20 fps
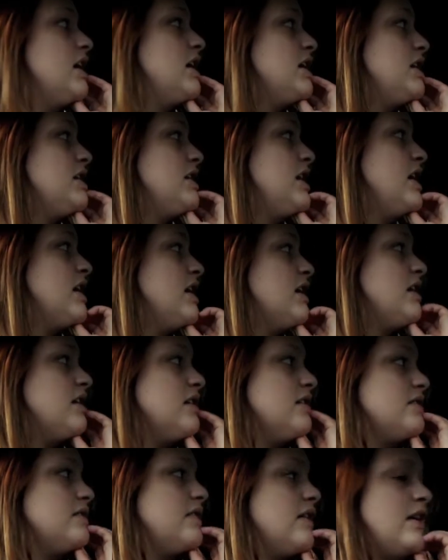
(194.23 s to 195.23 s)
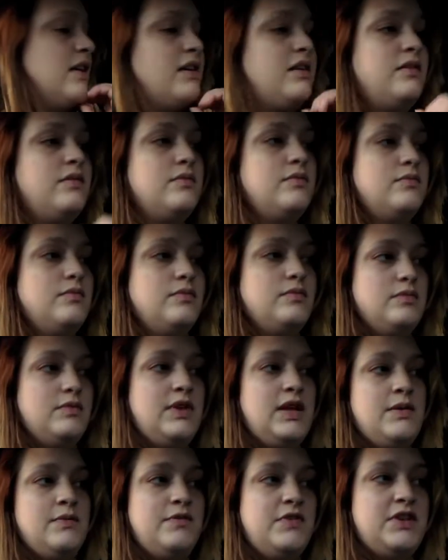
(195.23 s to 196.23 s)
And yeah,
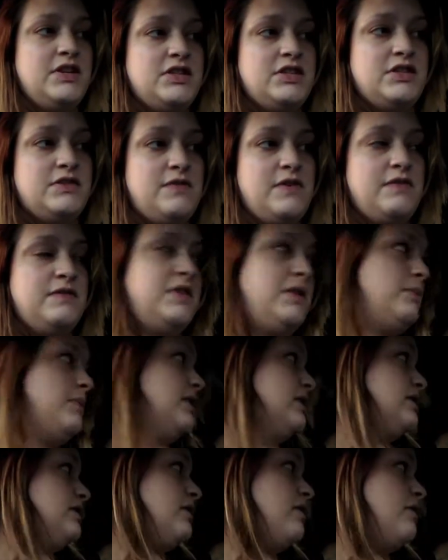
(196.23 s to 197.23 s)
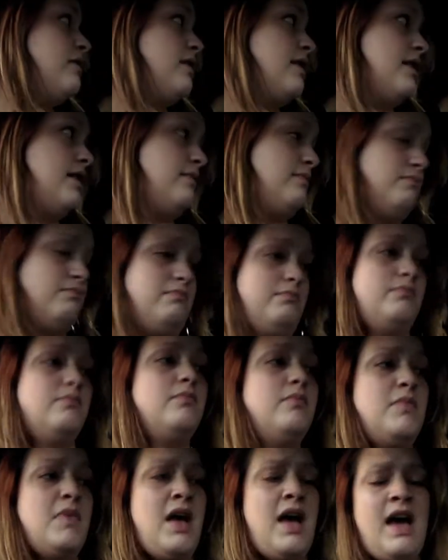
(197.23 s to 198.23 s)
Liam finished 15 minutes ago, and
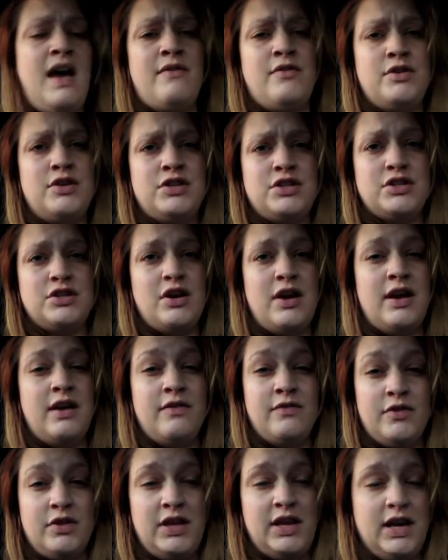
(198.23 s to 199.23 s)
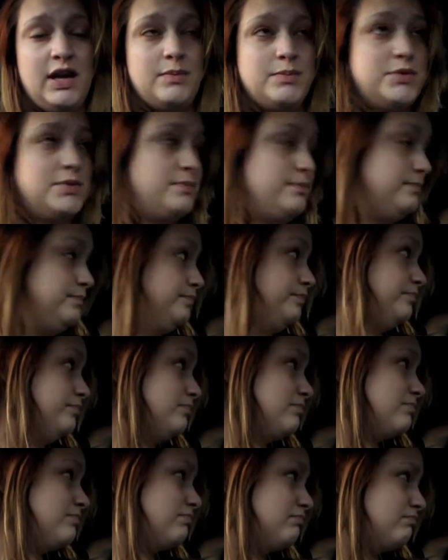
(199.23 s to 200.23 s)
I have only just got here, I've got the hiccups.
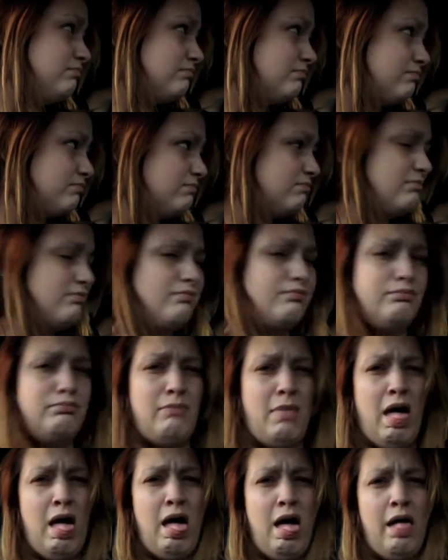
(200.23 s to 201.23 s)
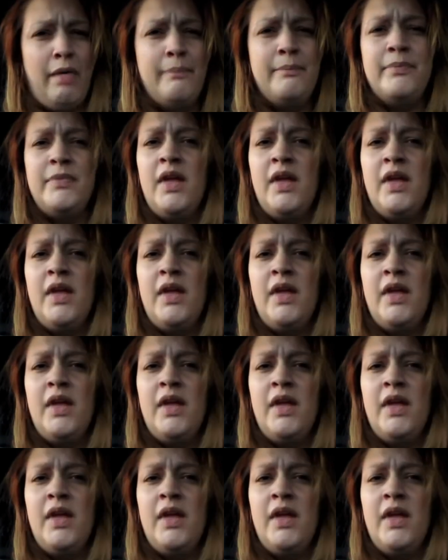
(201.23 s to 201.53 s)
There.